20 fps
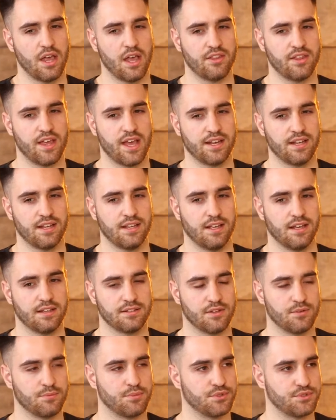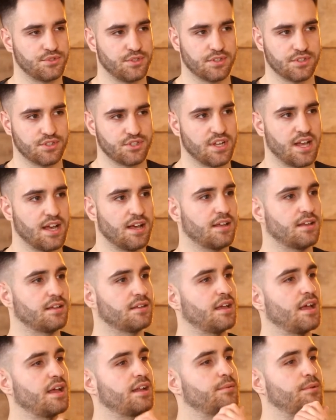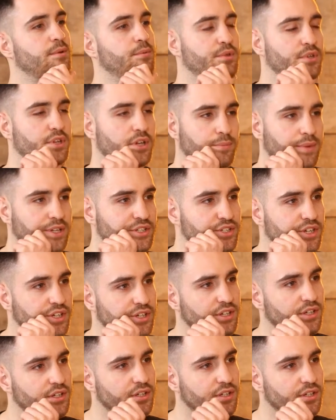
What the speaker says: Are there any examples you can share? Any people you can mention?